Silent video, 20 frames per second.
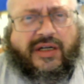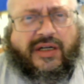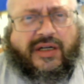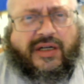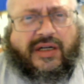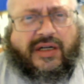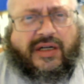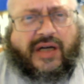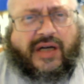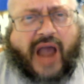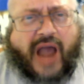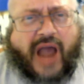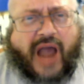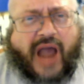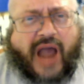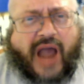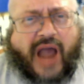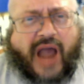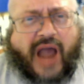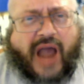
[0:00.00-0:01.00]
And they
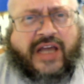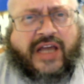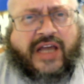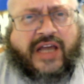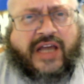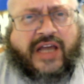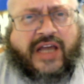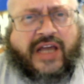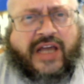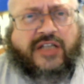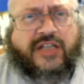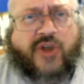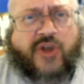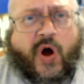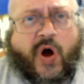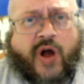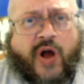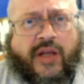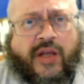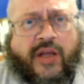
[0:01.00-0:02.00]
think it's all
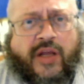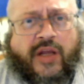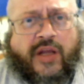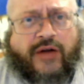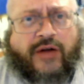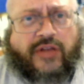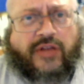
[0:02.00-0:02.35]
about them.